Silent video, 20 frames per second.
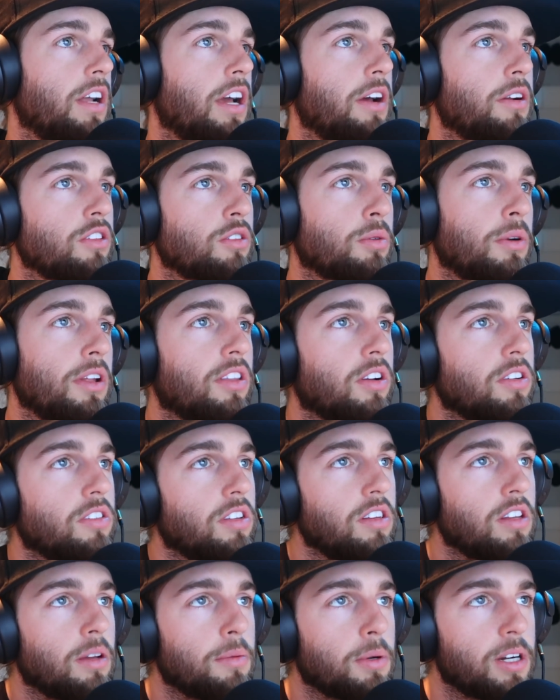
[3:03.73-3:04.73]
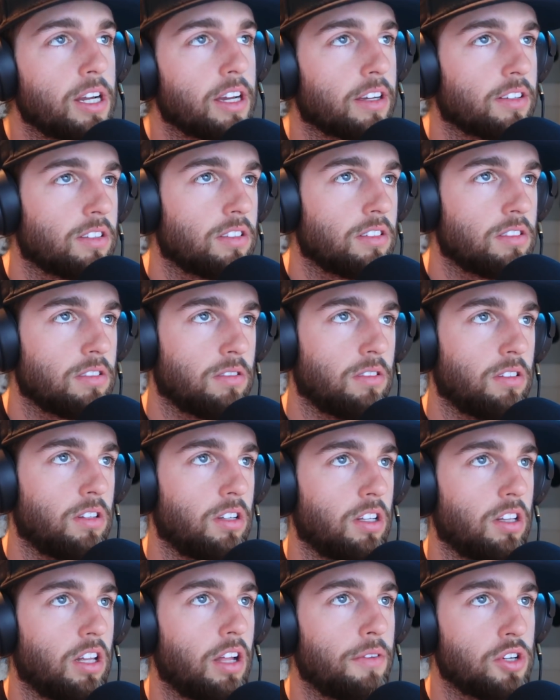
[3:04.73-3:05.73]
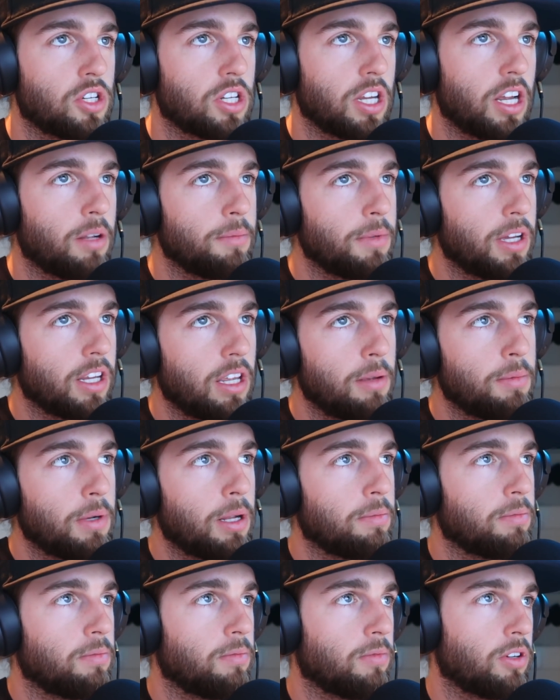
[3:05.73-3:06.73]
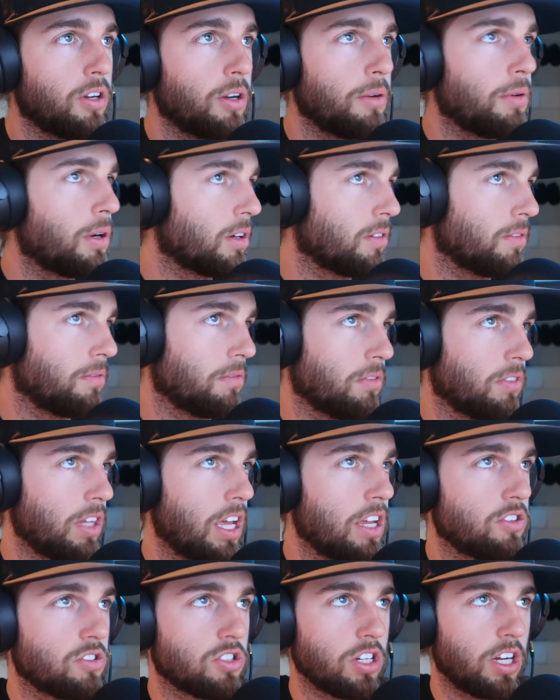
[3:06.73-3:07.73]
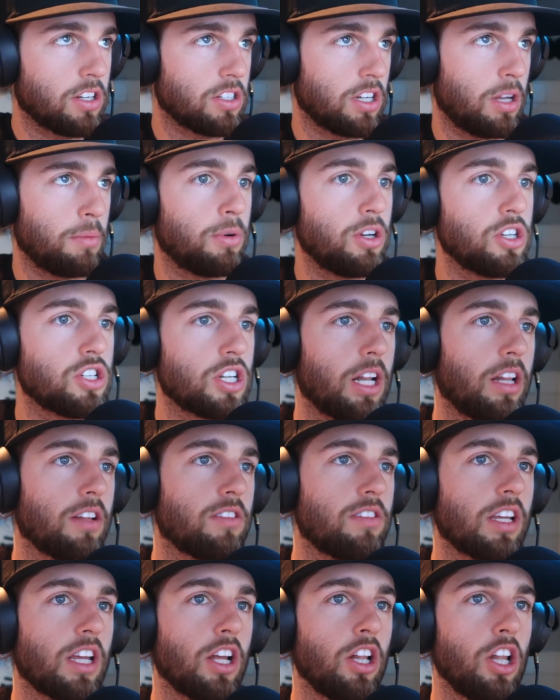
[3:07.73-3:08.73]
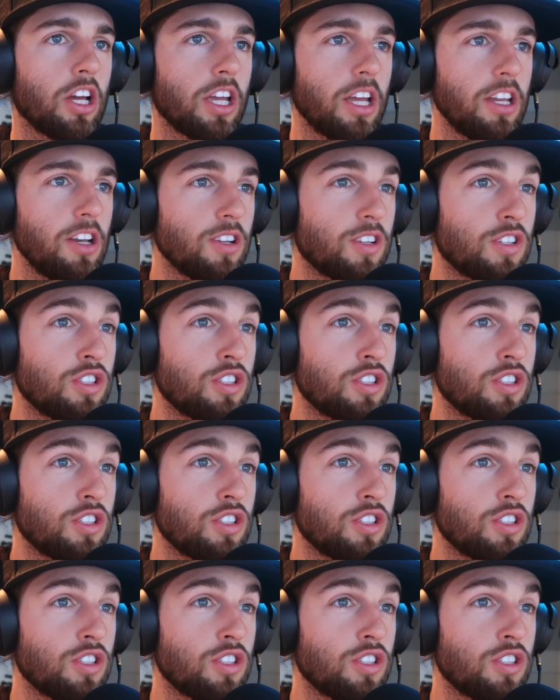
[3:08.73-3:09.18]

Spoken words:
and I own a 2013 WRX. Love your channel, man. Keep it up. Great work. Thanks, Josh. I appreciate it. Let's take a look at your